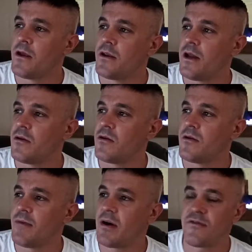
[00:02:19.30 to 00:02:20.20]
Now
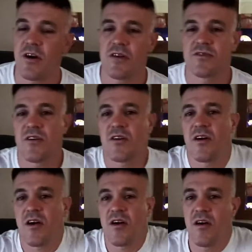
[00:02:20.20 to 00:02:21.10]
mouth guards are
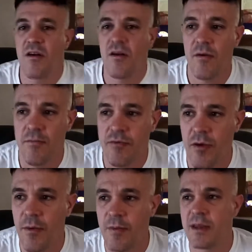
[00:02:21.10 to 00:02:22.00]

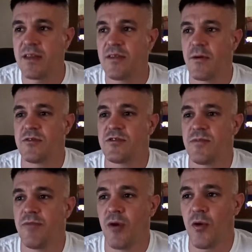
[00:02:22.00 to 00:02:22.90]
probably the most
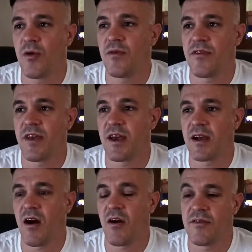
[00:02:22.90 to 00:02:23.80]
important
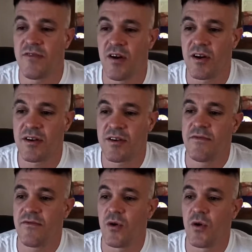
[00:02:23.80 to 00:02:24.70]
thing I find
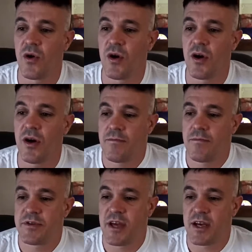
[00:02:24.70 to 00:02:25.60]
for
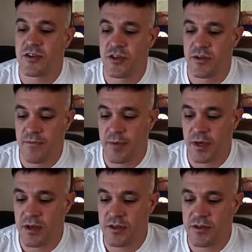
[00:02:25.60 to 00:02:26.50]
protection,
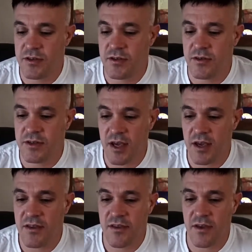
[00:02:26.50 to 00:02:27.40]
because your
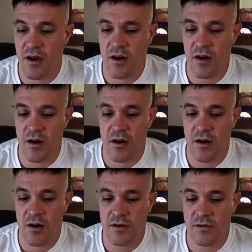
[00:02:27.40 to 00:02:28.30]
teeth
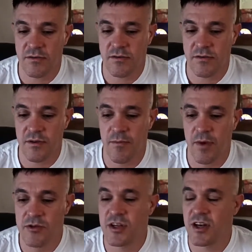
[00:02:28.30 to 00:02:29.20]
are the
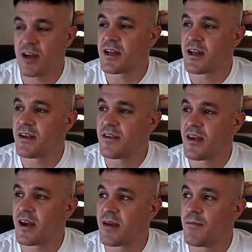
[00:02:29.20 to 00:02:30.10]
most likely
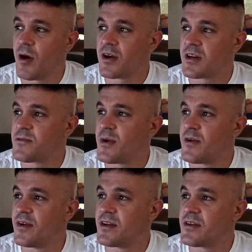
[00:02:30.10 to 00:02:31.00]
thing in my
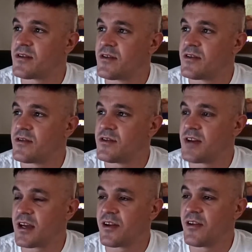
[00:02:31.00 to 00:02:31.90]
experience to
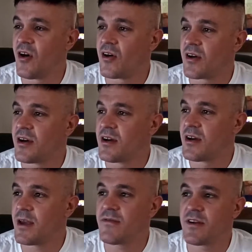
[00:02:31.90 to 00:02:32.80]
take a knock.
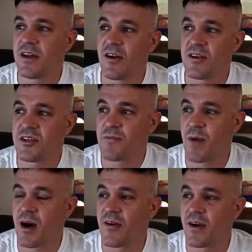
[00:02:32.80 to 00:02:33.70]
Even in light
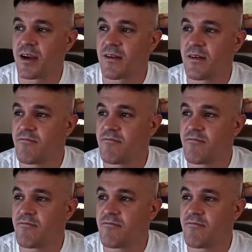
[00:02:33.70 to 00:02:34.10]
sparring,